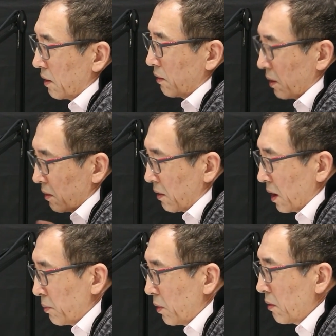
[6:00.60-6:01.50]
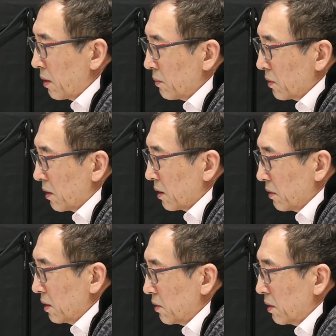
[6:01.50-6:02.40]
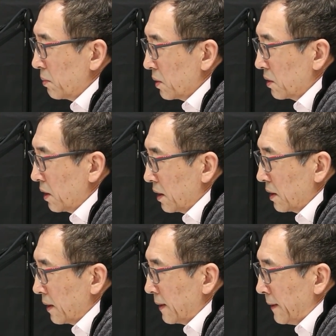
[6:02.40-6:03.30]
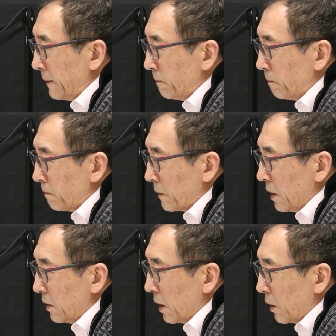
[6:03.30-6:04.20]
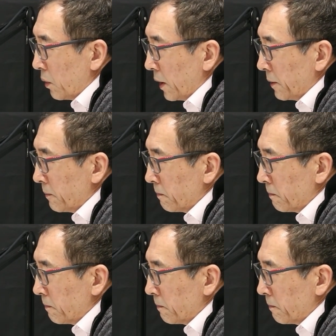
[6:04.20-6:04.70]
when you write programs, trying to interpret data in that way.